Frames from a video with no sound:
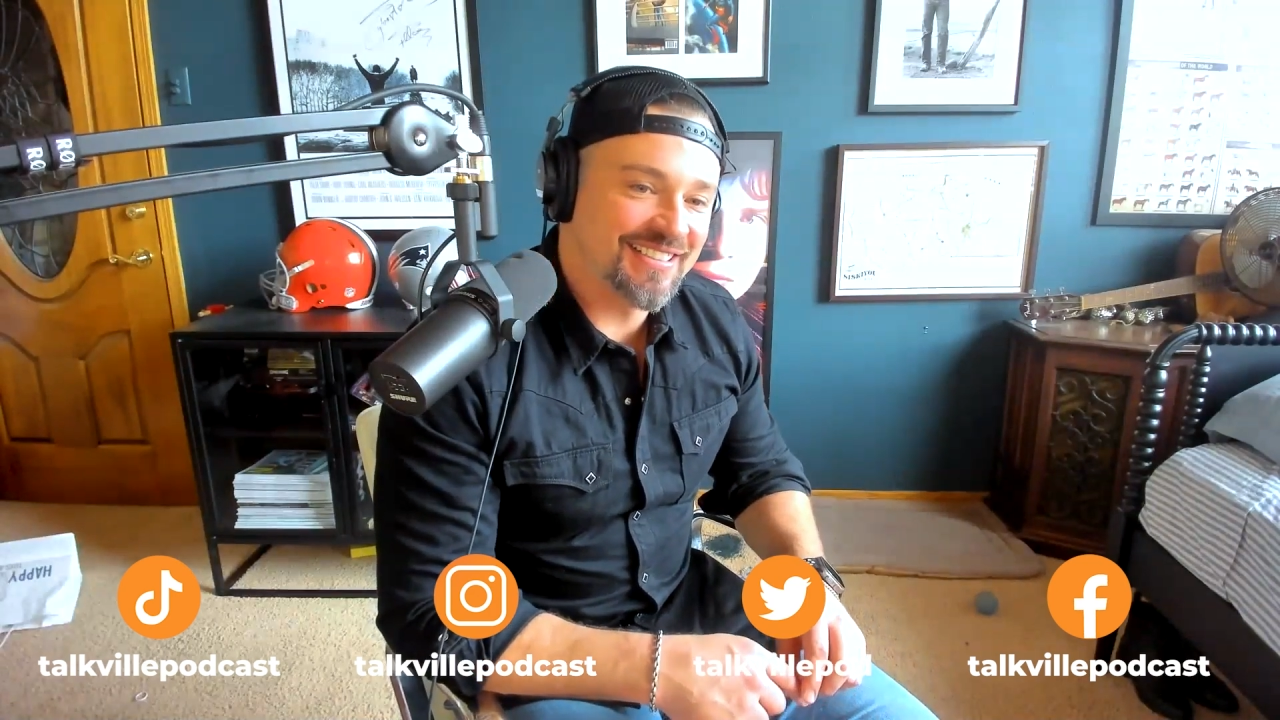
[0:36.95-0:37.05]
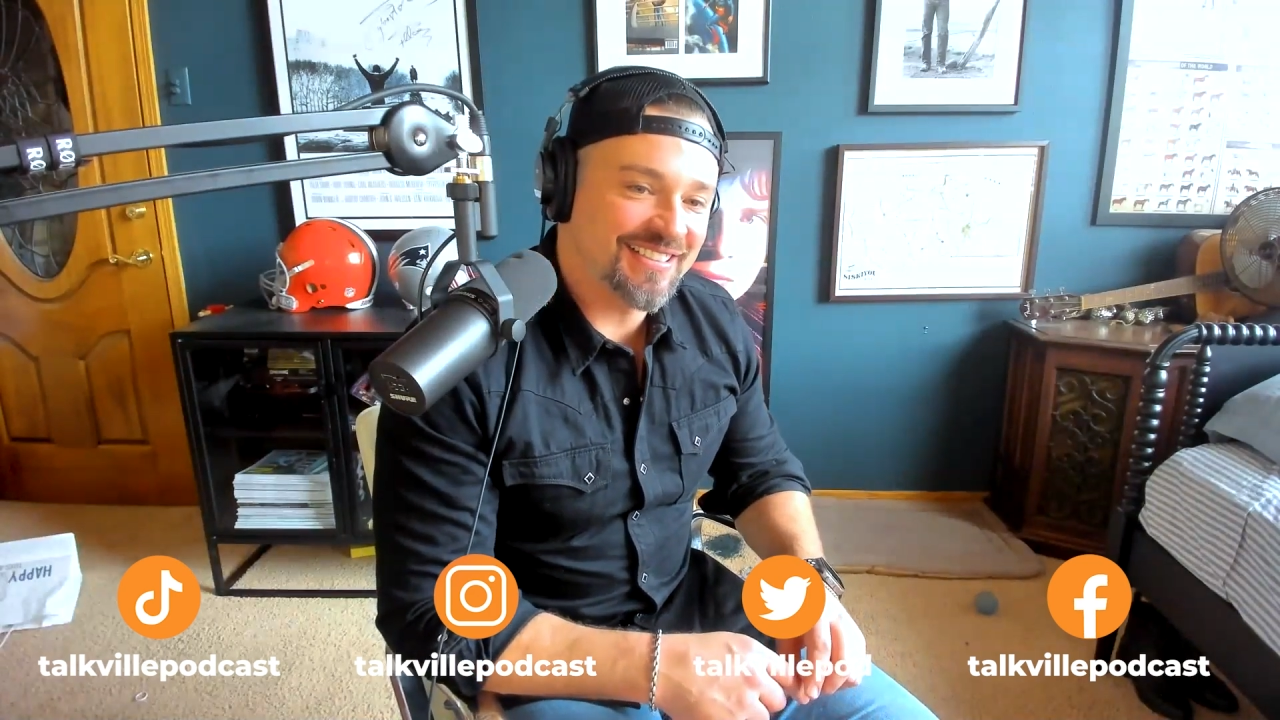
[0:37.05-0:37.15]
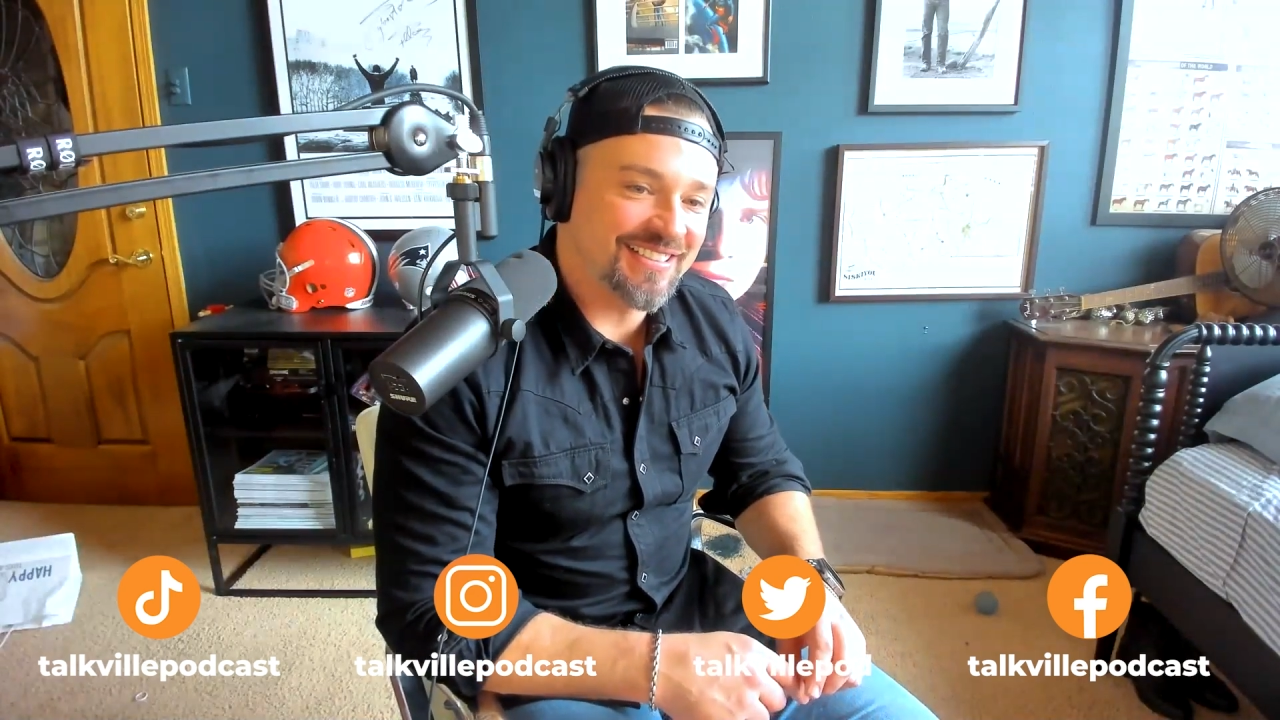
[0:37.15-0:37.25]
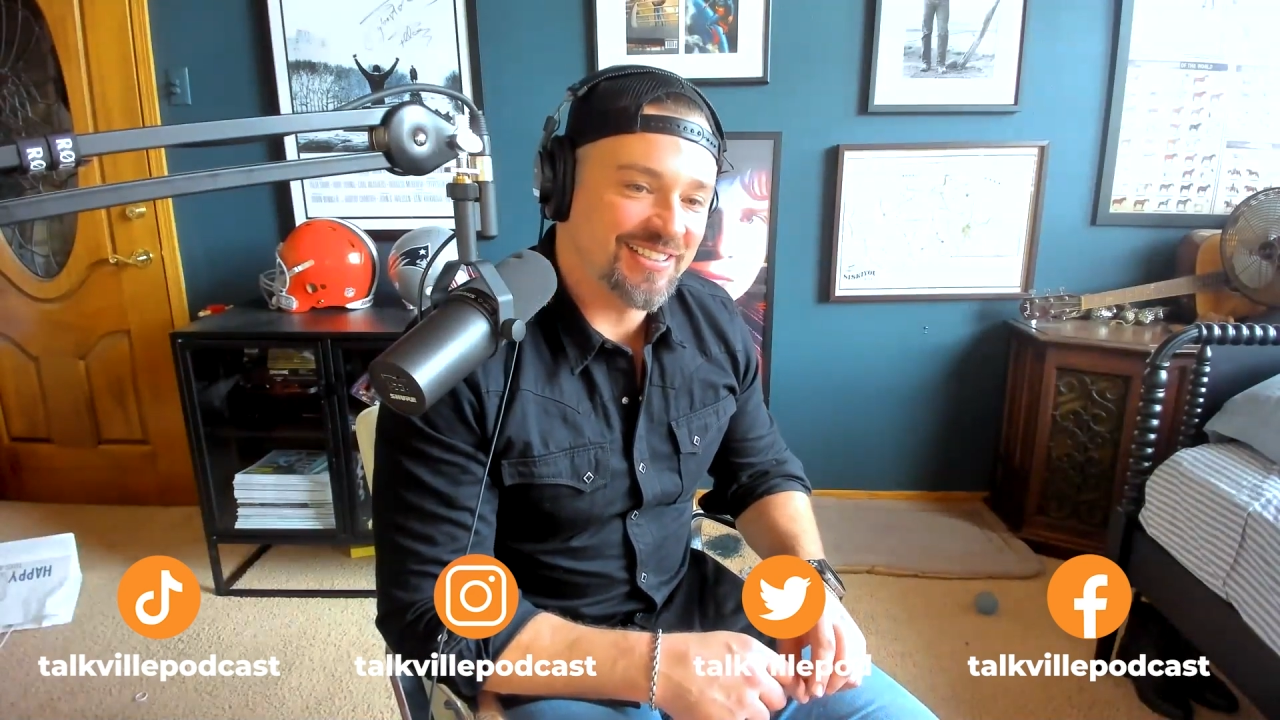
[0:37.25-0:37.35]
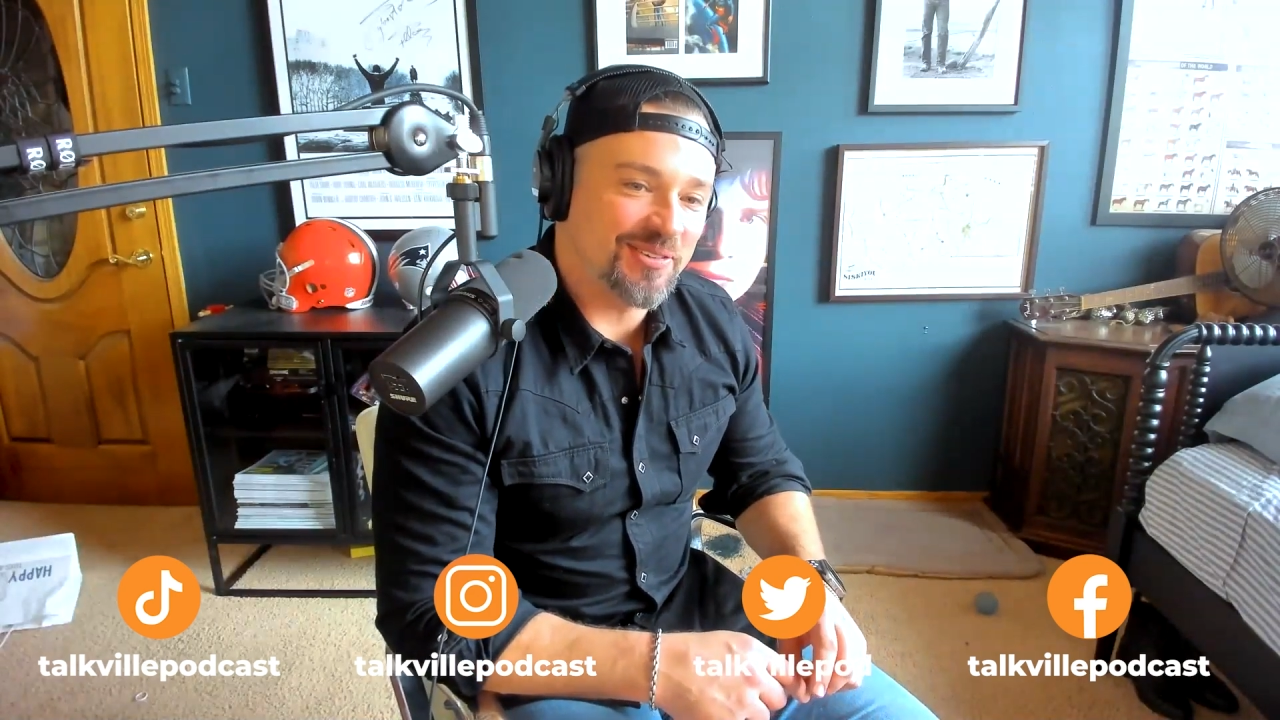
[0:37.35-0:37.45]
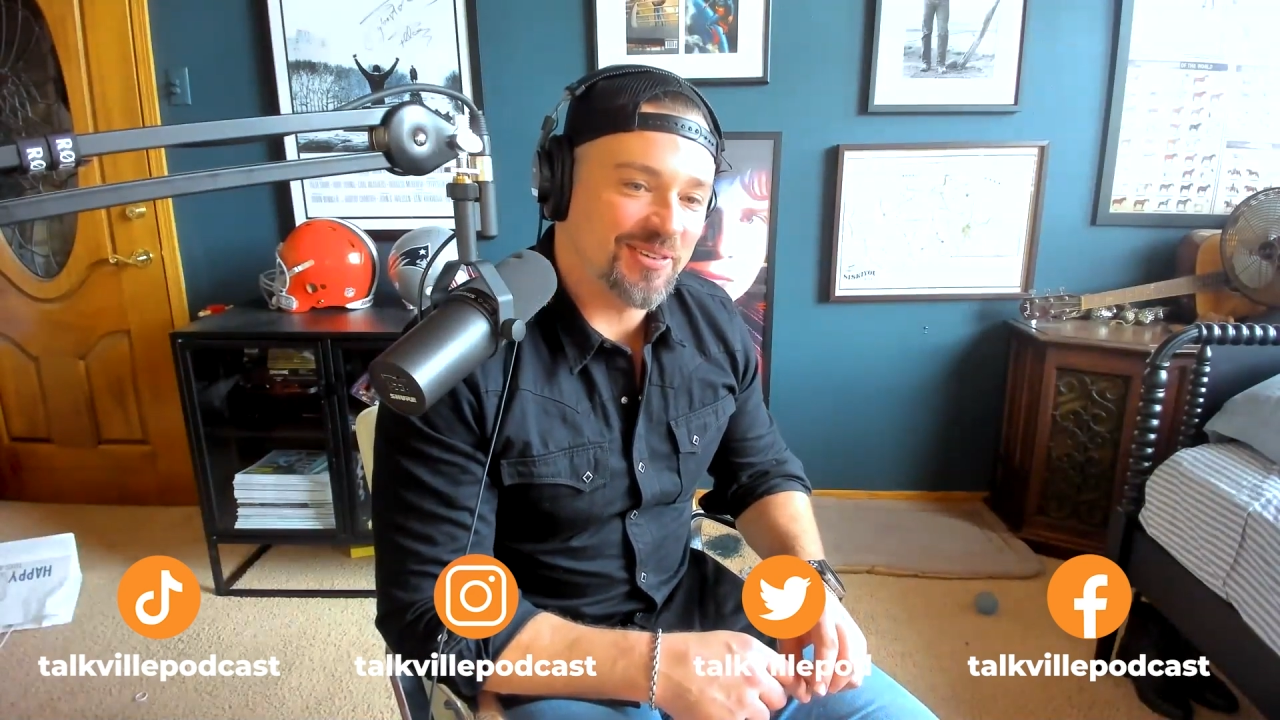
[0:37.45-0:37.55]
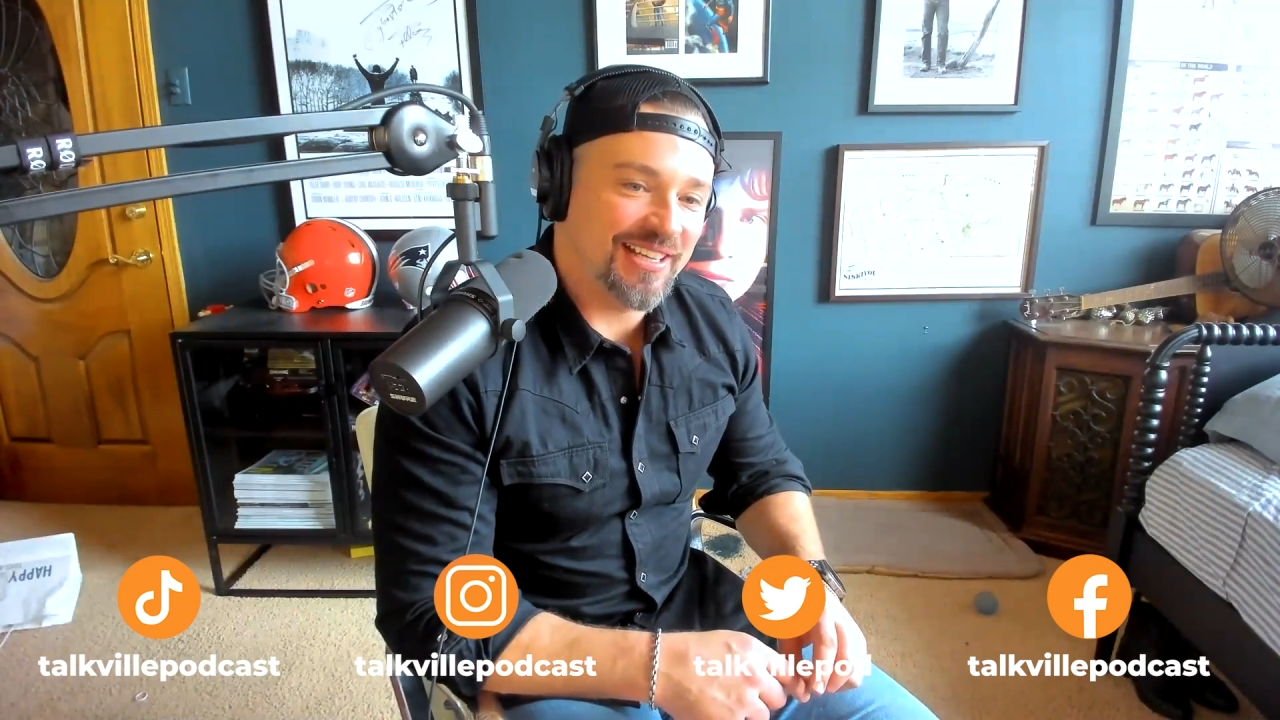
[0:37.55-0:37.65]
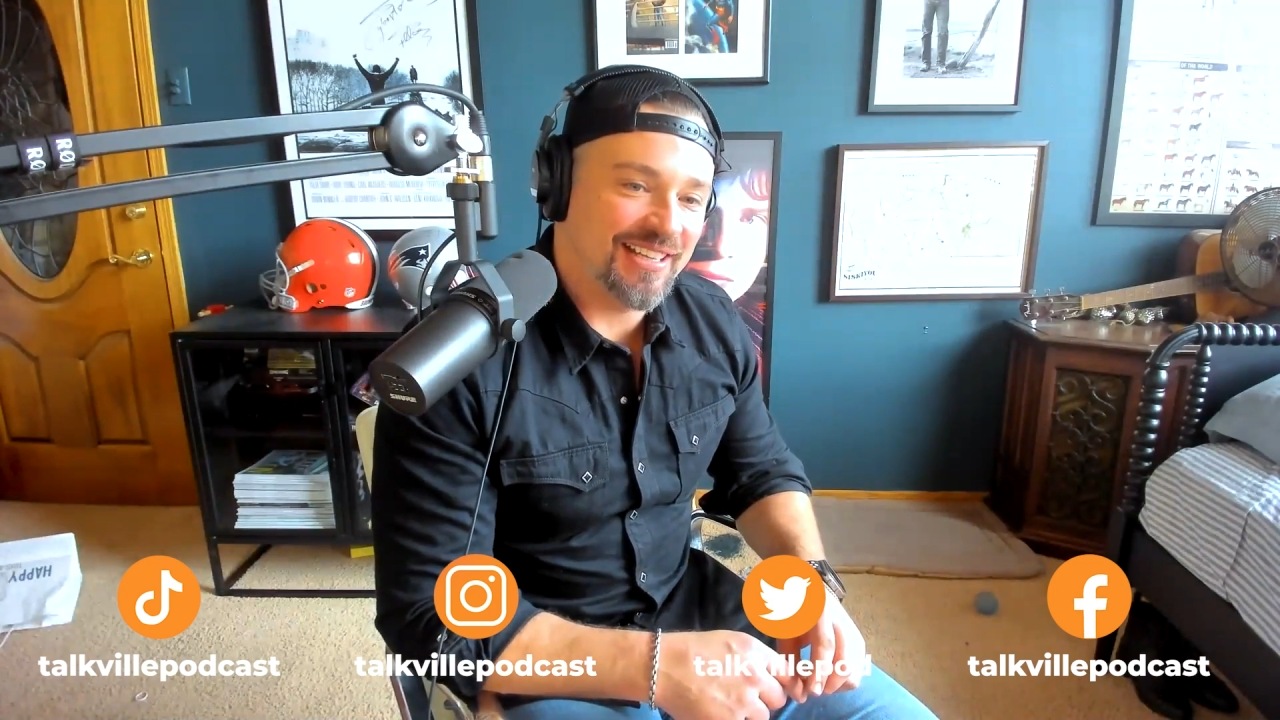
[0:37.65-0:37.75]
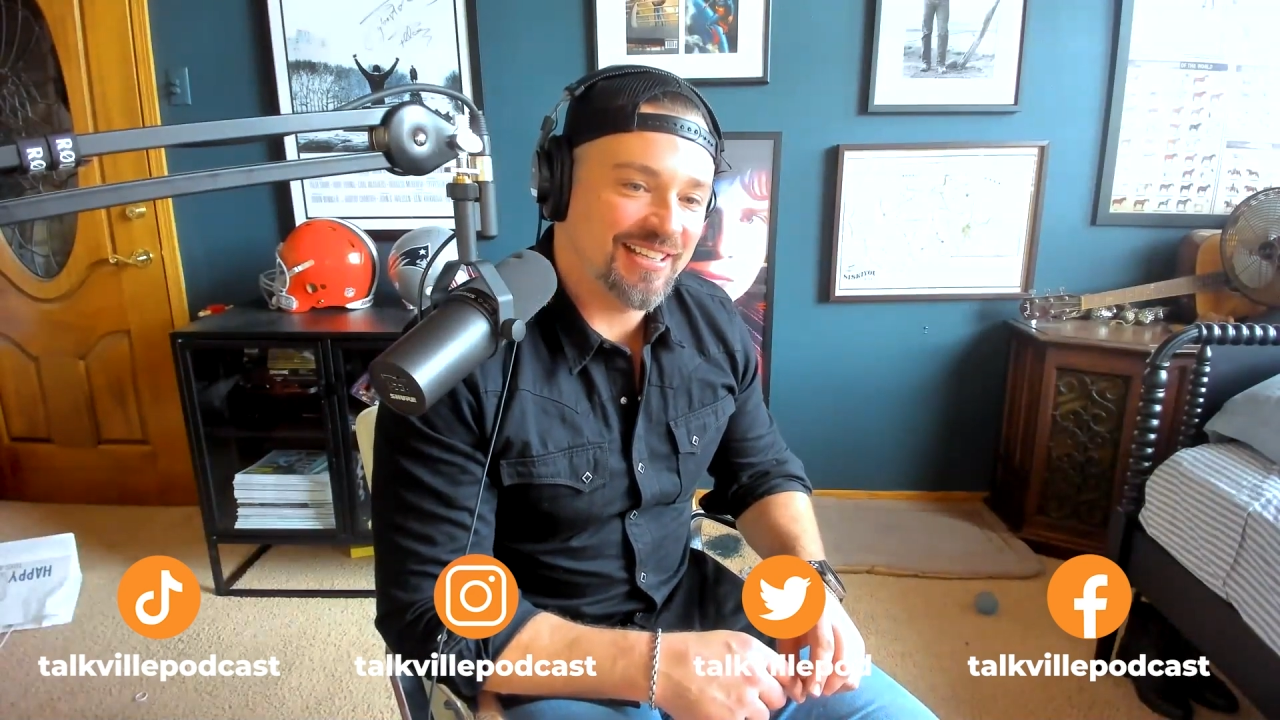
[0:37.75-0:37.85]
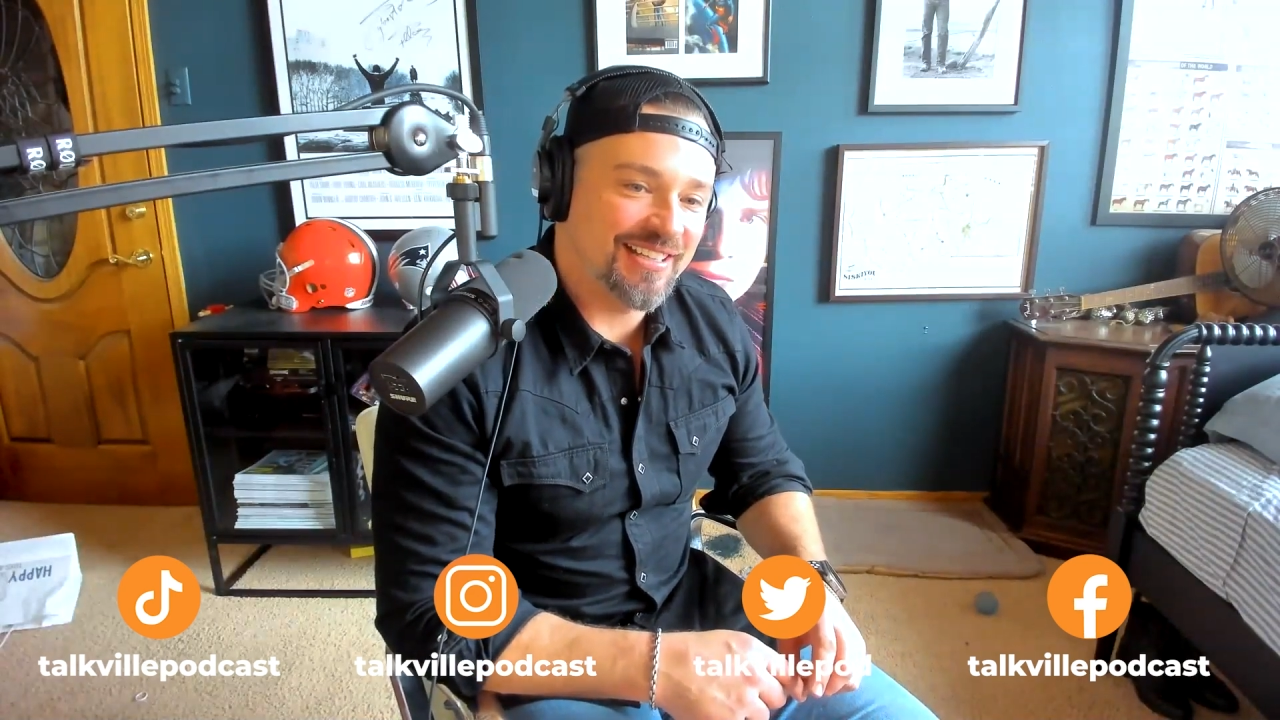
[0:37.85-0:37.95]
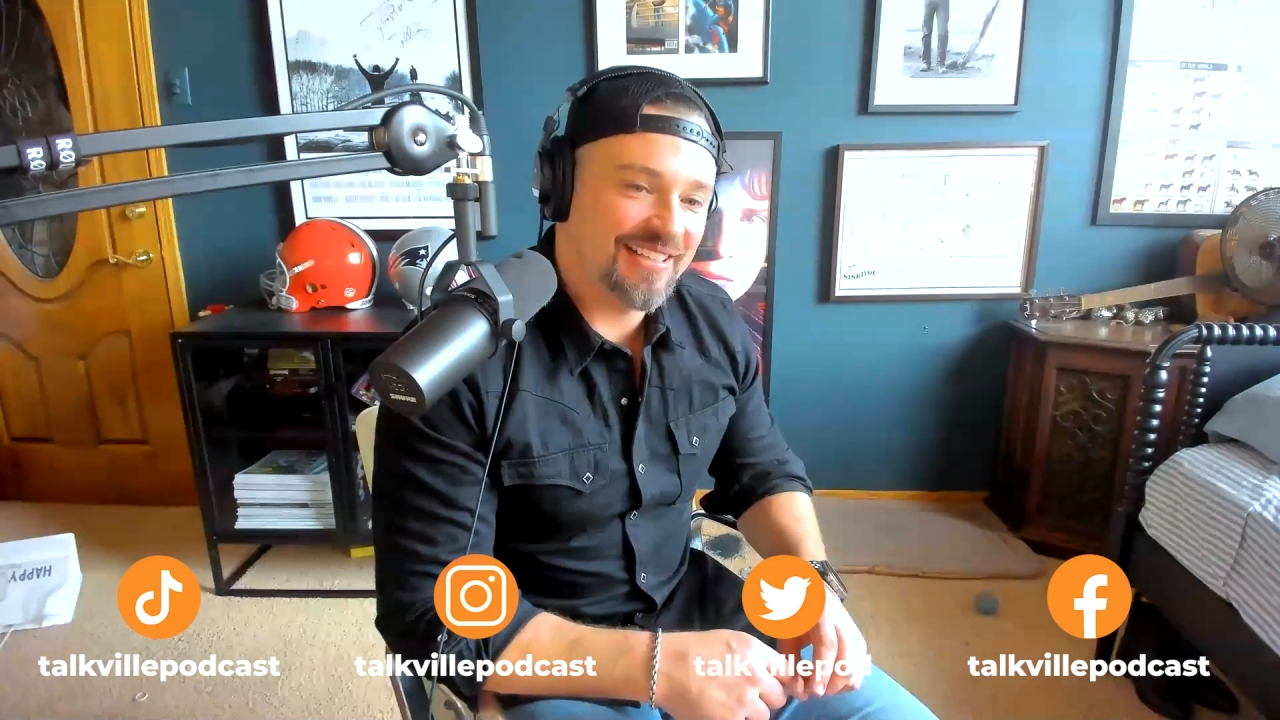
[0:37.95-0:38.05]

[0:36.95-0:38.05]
No way.